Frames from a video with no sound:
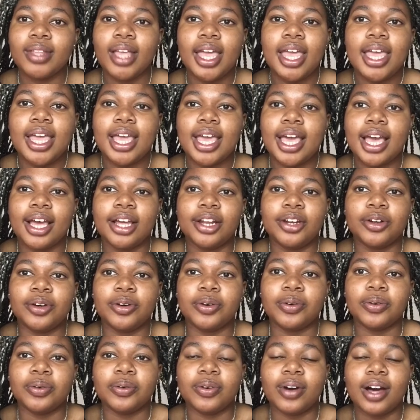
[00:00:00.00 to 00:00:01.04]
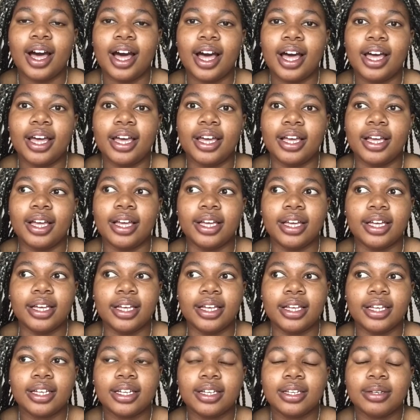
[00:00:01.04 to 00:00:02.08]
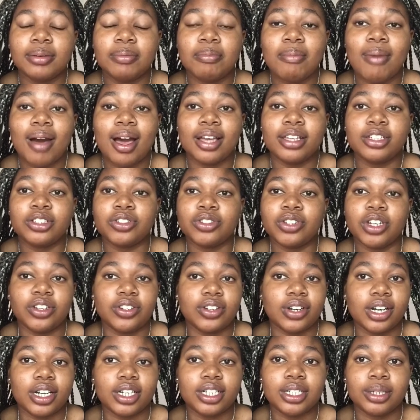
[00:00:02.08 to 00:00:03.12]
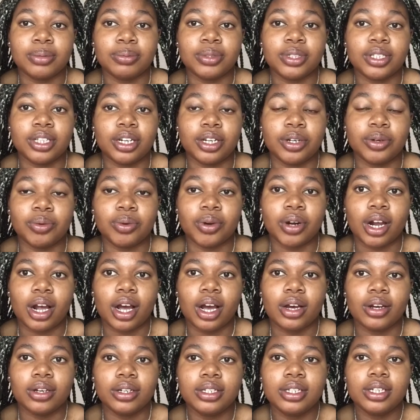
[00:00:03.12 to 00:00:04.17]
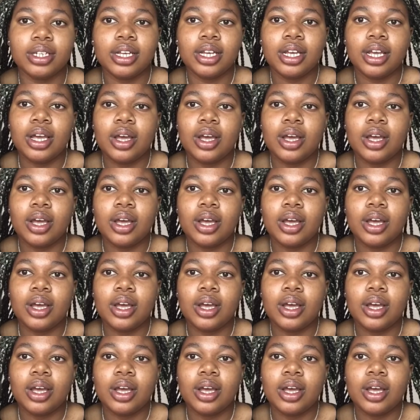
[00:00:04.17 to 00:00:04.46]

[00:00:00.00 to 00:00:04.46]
Yeah, no. My straight relationships didn't work out.